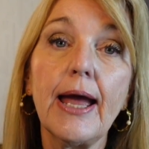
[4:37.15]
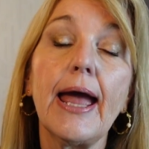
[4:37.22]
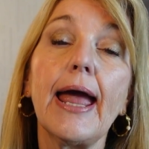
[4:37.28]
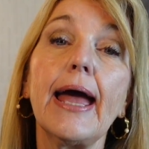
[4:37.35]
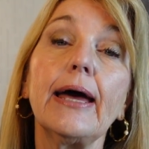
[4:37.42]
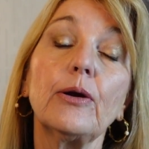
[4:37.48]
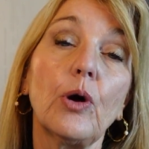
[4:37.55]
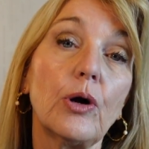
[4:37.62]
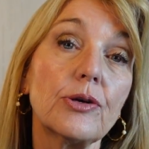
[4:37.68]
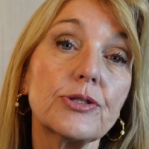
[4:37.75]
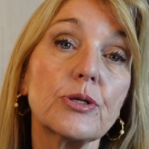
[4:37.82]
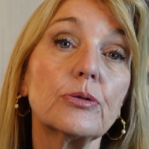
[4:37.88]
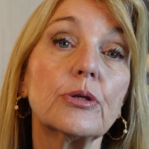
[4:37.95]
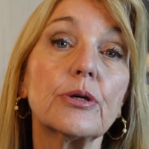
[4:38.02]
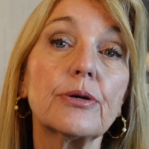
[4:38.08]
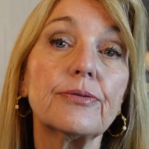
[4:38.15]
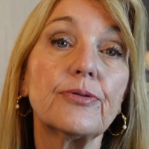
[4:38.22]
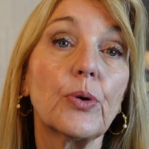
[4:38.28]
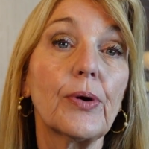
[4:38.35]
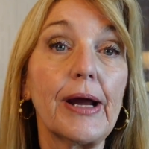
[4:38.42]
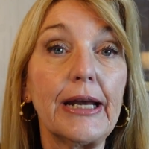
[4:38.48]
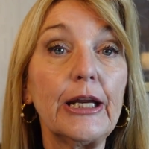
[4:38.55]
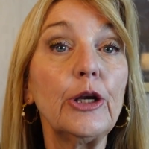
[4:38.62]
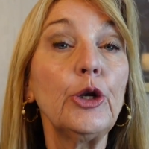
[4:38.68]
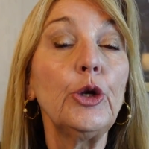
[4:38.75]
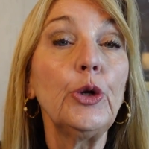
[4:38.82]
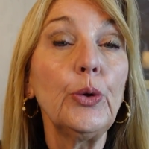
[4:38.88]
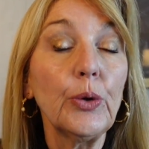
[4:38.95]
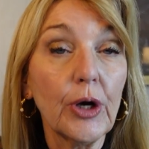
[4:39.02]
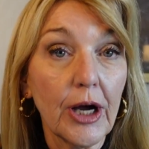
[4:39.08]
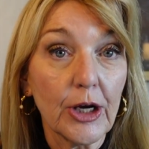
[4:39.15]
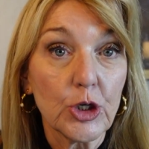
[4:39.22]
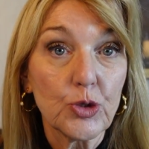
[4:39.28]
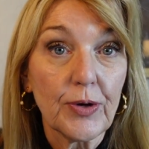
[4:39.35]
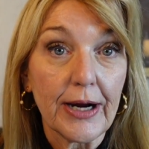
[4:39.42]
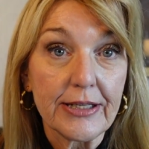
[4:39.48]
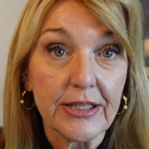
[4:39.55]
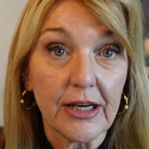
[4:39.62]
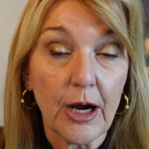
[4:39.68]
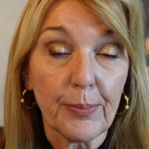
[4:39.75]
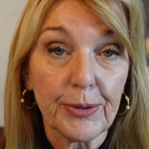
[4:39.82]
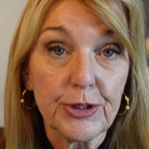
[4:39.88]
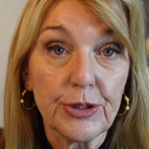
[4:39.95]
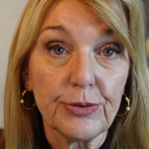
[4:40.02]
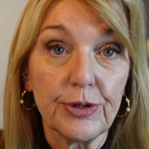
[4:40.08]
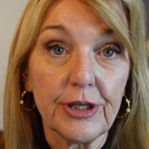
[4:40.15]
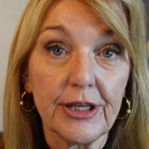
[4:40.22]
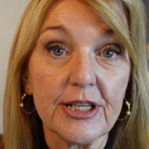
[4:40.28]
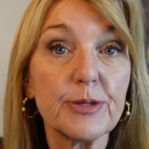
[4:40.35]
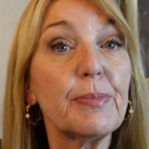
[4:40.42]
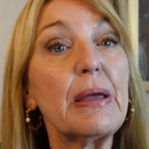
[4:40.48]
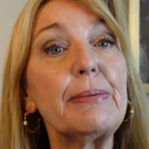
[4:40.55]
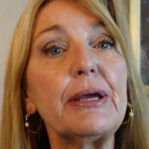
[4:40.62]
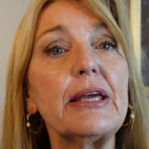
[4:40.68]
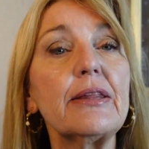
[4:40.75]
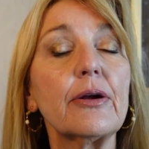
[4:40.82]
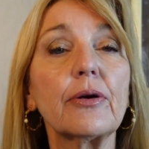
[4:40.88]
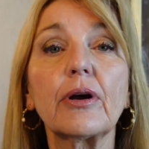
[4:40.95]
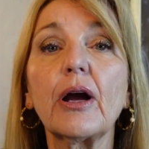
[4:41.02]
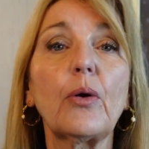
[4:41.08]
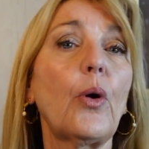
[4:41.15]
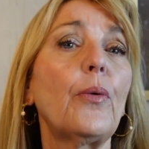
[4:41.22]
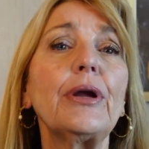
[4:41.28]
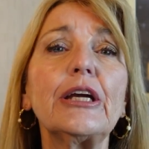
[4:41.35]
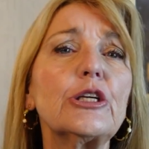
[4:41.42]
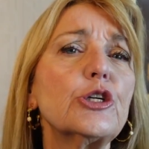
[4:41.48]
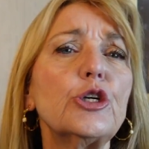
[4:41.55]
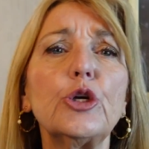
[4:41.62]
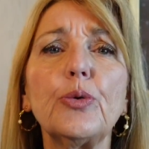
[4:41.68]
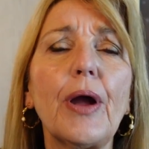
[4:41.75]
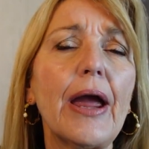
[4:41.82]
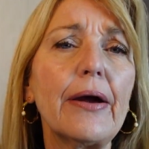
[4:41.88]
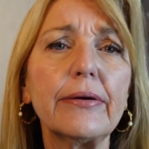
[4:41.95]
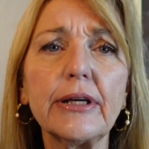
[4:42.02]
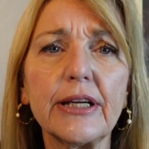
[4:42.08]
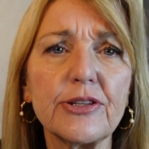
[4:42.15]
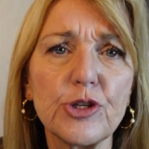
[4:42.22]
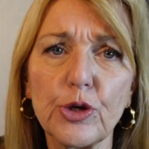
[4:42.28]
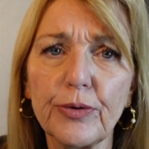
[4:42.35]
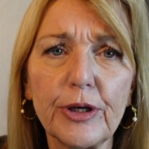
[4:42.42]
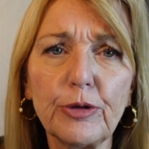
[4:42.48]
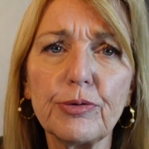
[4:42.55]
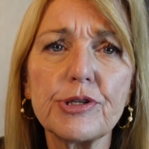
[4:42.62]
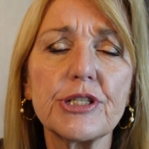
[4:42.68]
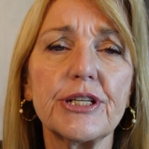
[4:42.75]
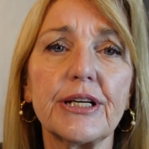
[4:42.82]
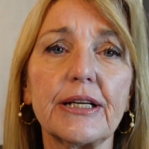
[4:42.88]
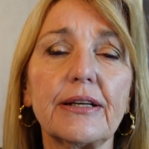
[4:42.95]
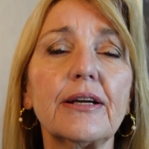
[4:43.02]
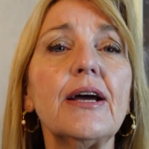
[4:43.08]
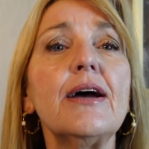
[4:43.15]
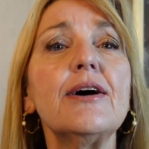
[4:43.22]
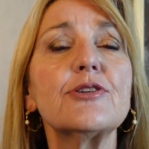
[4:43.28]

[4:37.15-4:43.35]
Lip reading: And also look for any new contracting opportunities. Maybe they're going into new areas you're interested in.